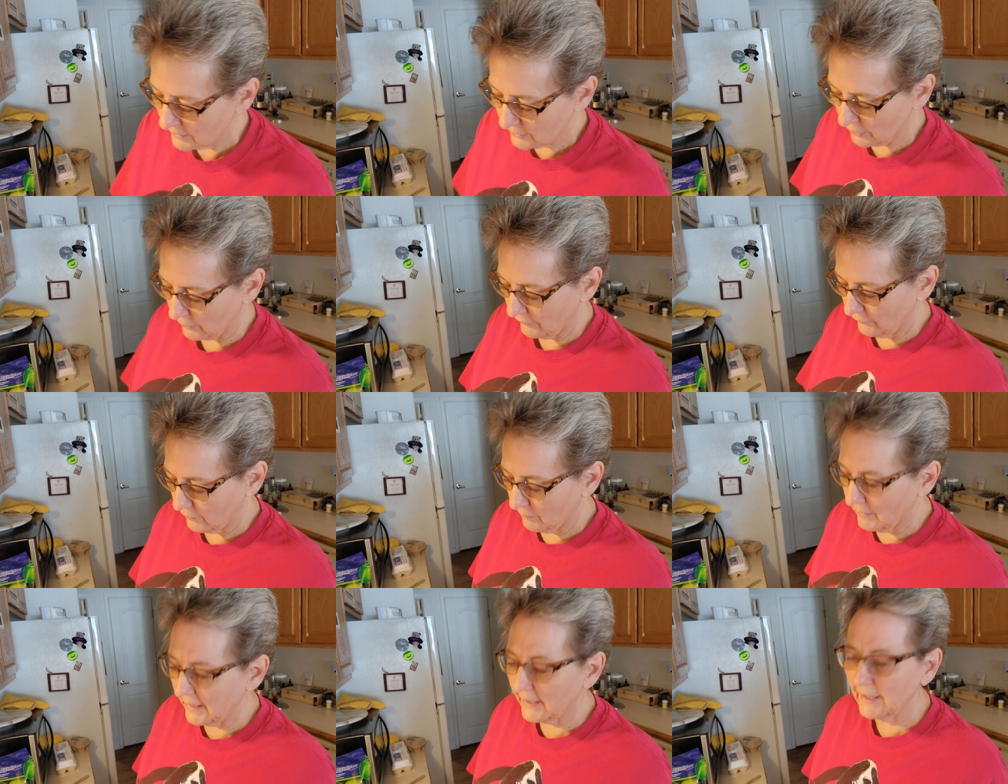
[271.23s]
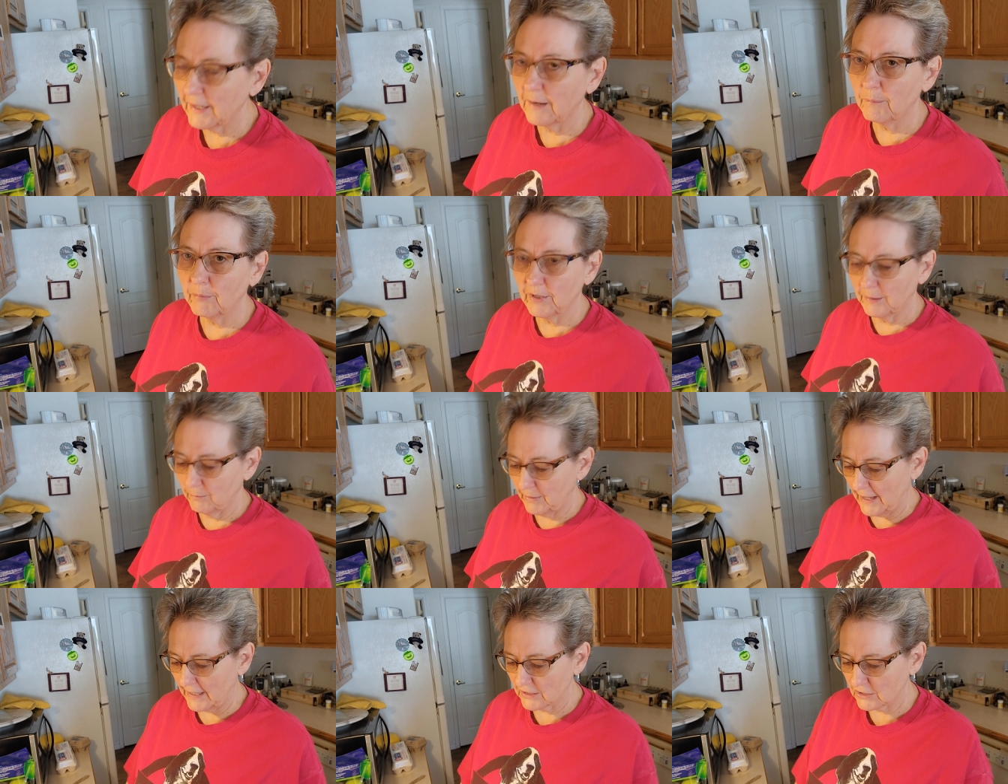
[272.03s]
So if you're making a big
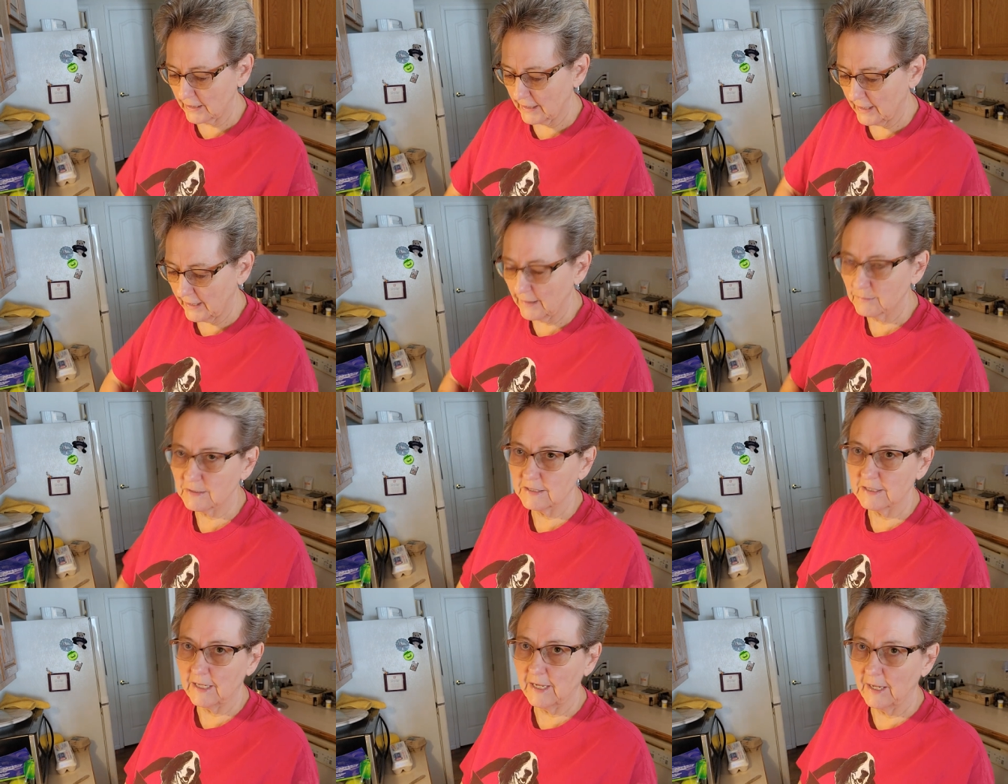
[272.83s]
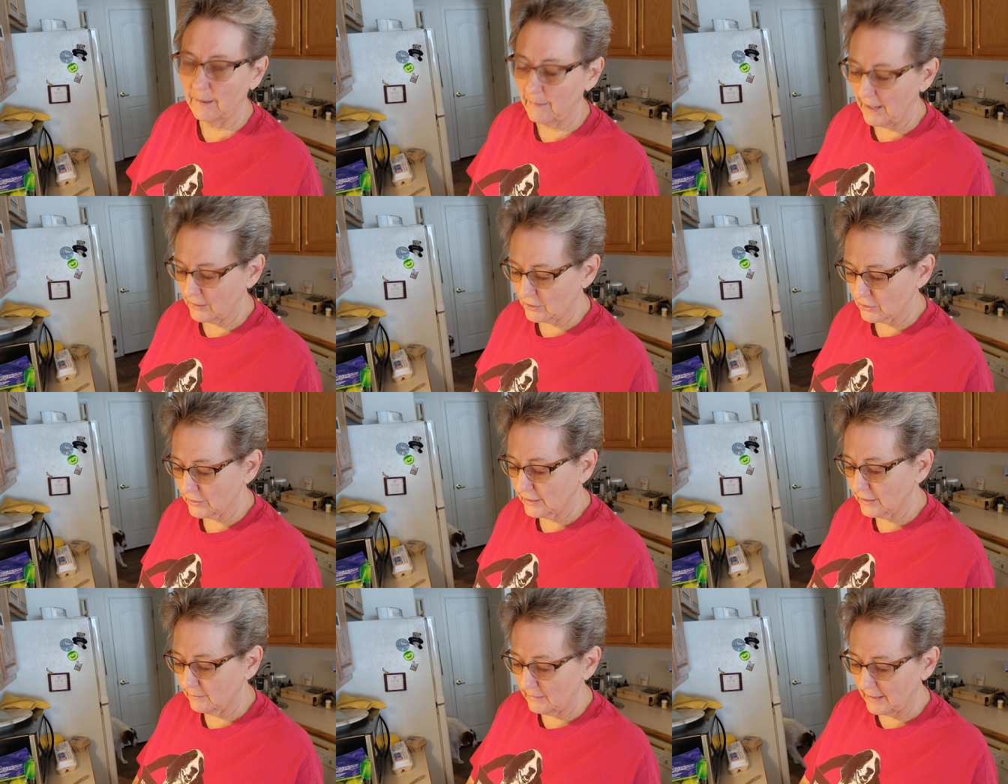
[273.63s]
batch like I am today, I'm actually
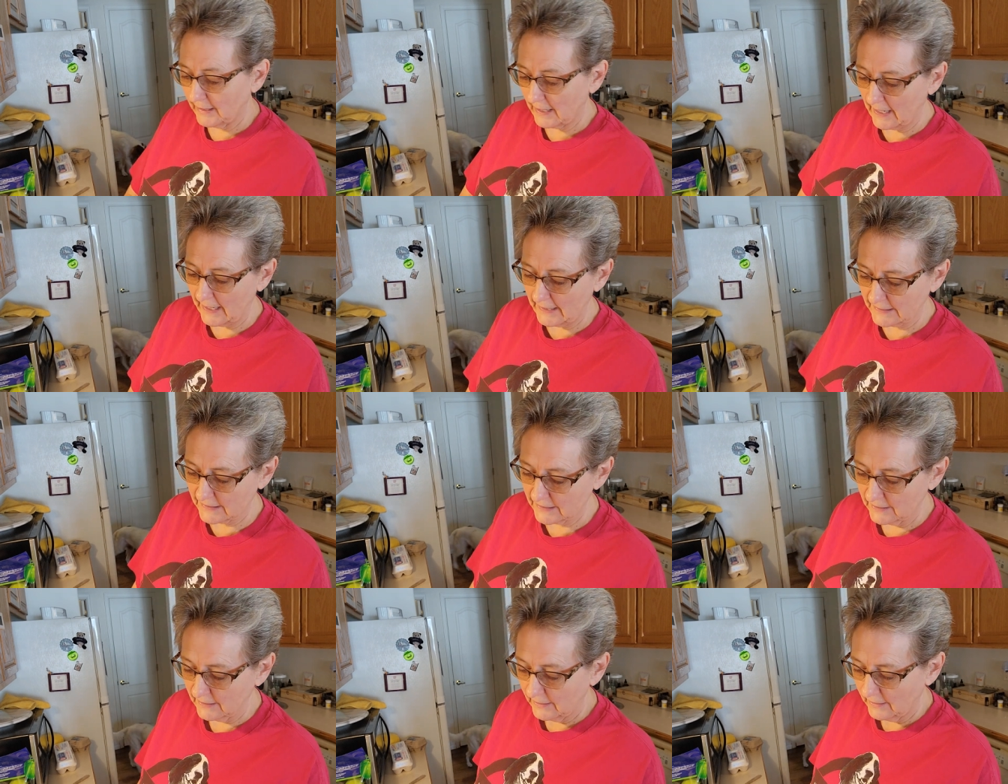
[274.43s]
gonna make eight